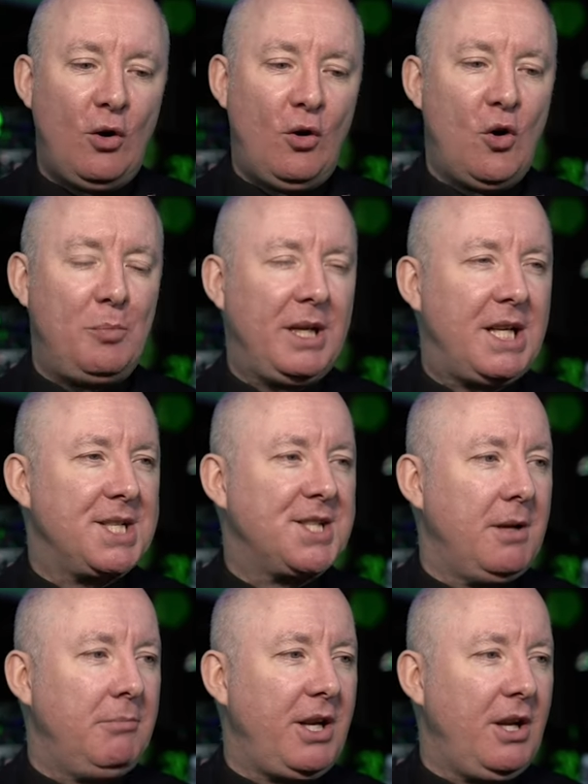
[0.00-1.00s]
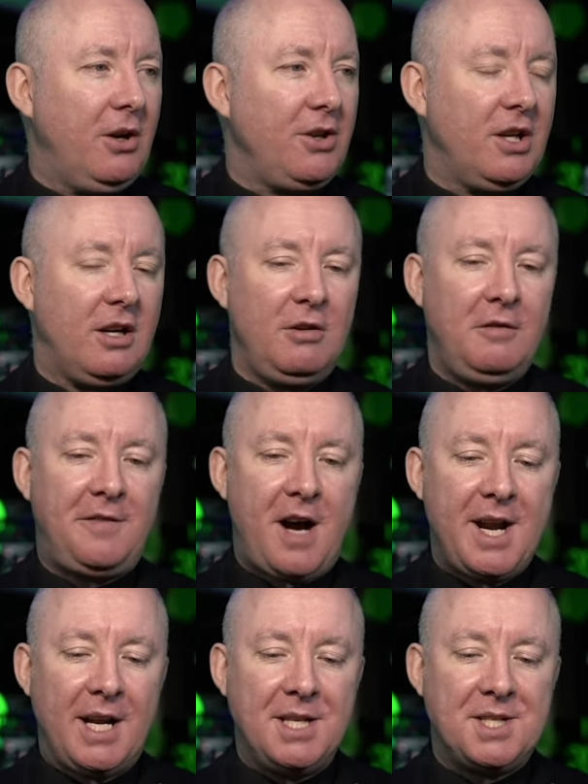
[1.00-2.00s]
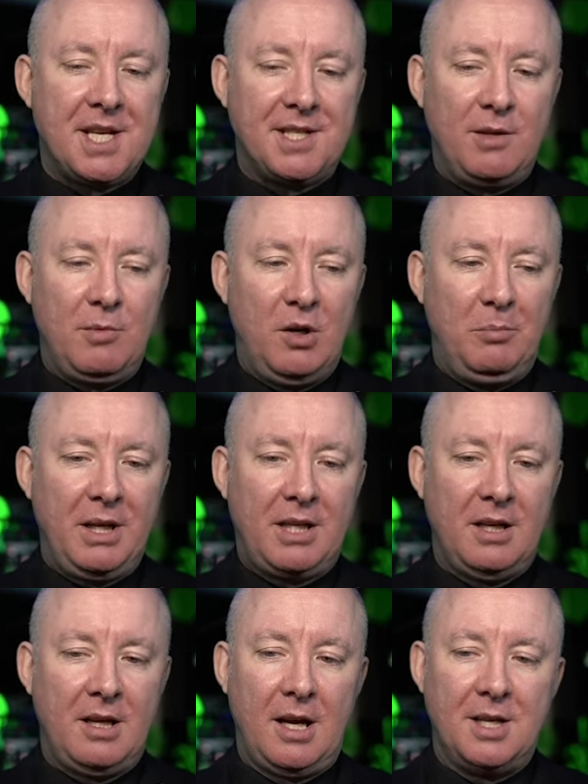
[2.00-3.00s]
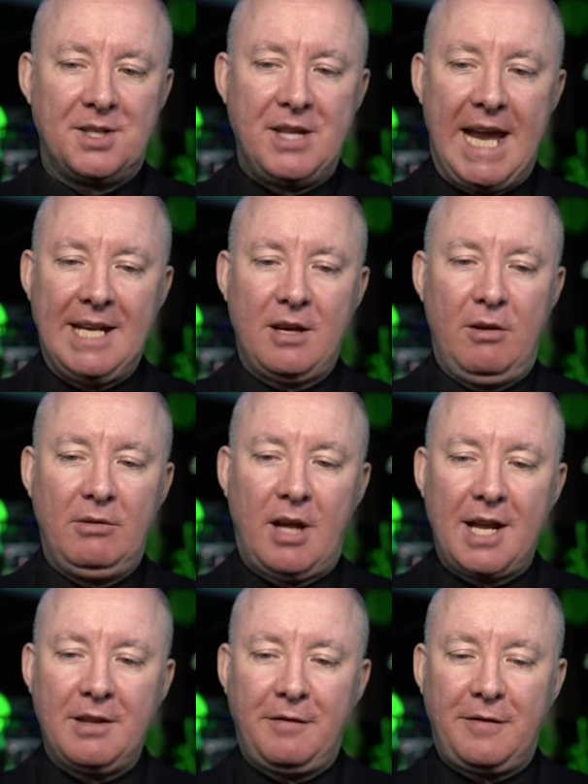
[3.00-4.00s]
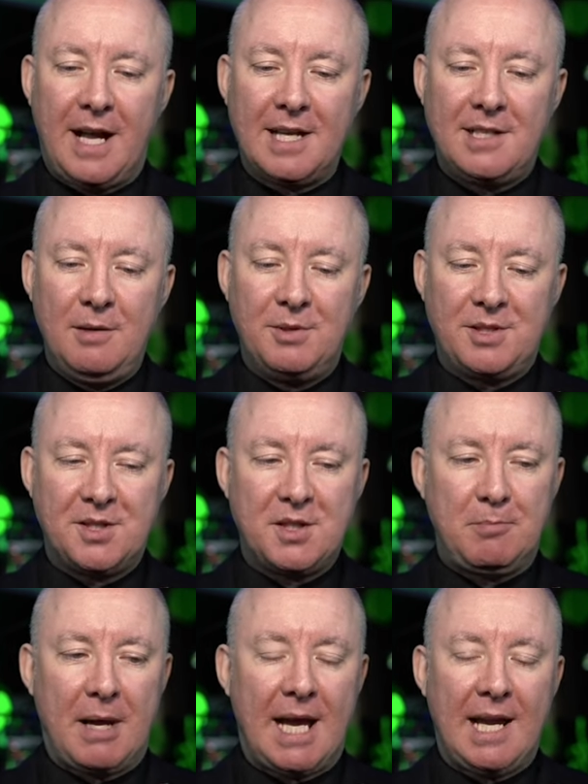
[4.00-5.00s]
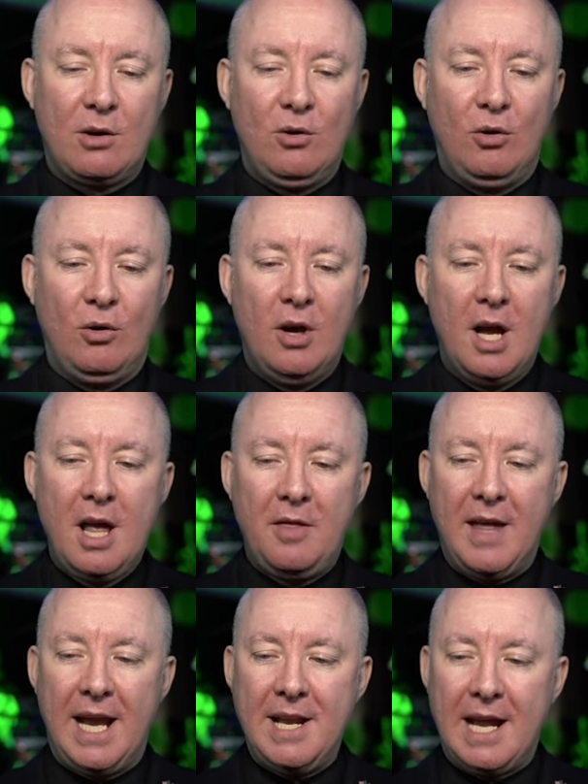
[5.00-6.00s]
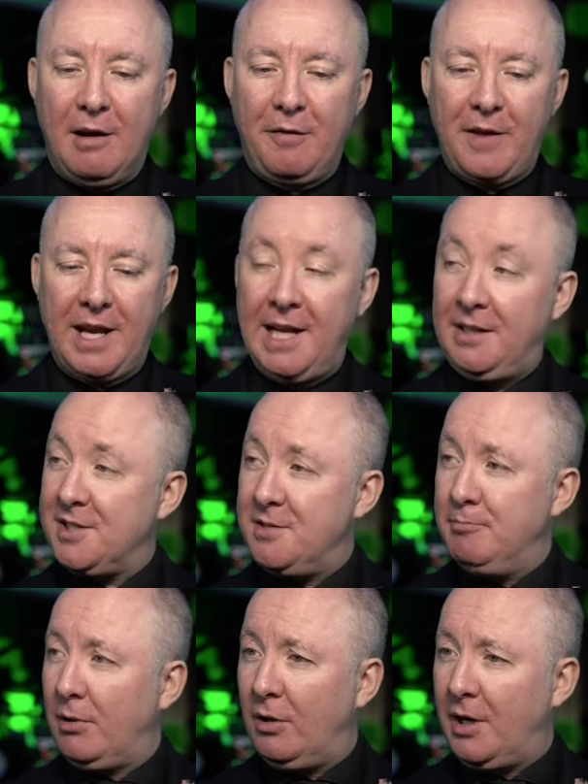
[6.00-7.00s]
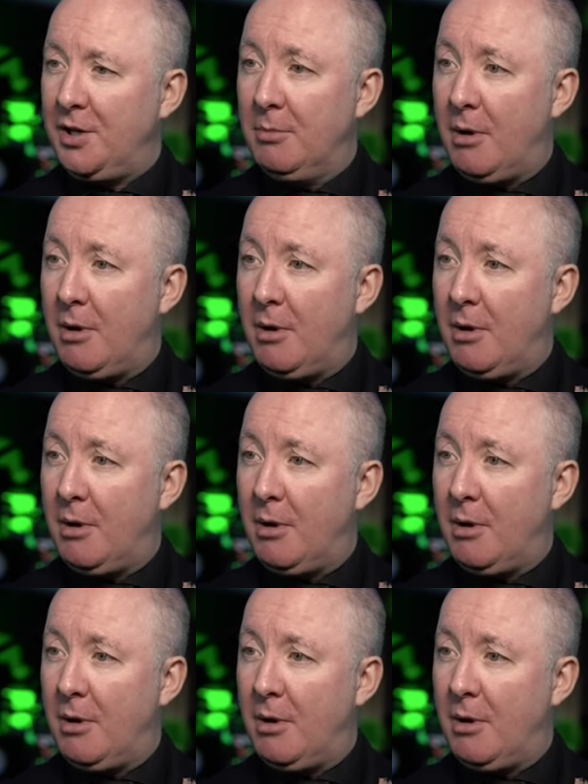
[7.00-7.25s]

or because somebody on Yahoo Finance says it will because they don't like the fact it was a SPAC or they now think it doesn't belong in the